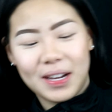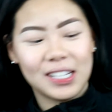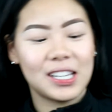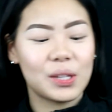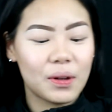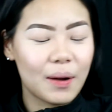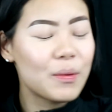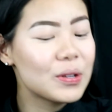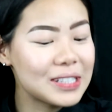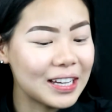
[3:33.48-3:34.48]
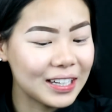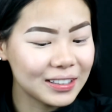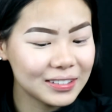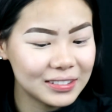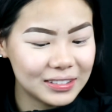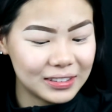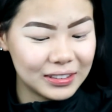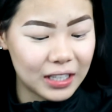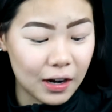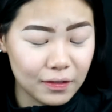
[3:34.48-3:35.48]
because that's what I'm using.
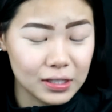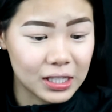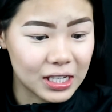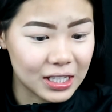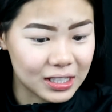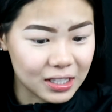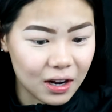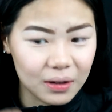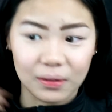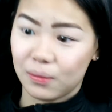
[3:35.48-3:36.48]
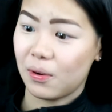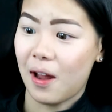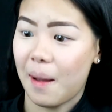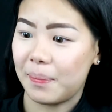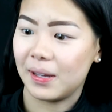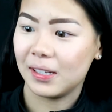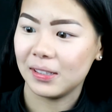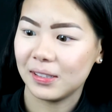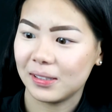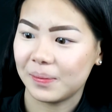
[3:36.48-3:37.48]
Obviously, that's not what
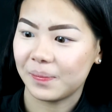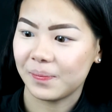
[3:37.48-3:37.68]
happened.